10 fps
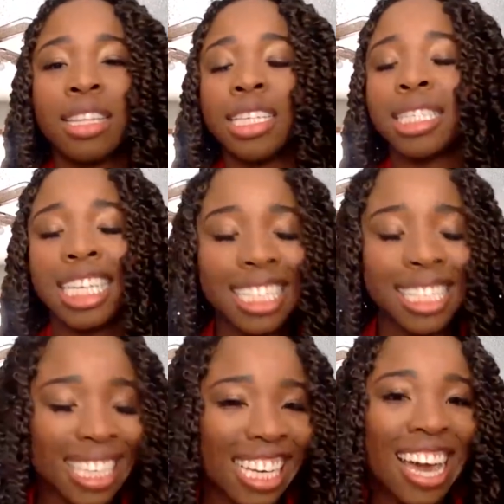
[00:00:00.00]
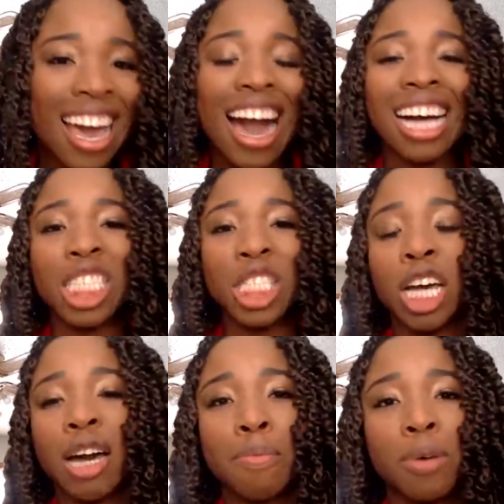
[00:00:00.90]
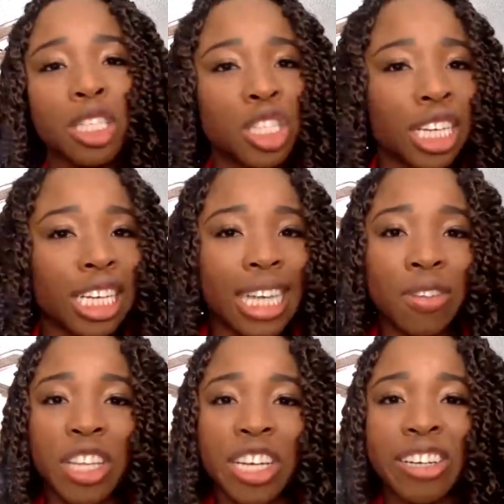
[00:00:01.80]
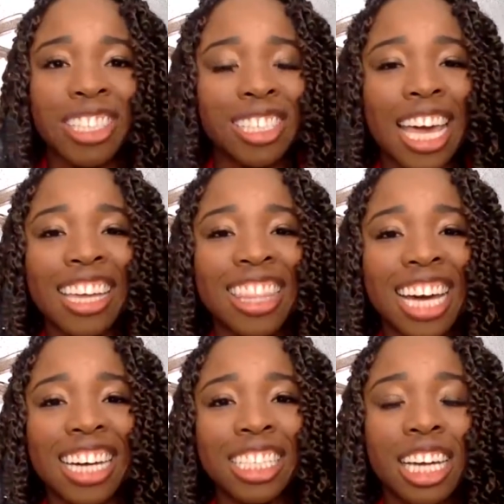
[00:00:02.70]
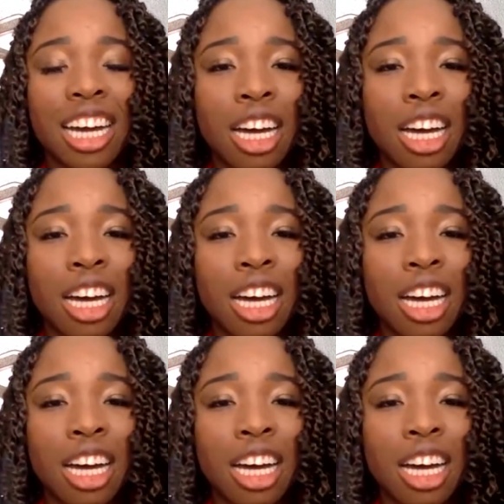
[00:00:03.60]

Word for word: The CDC has put studies out there saying that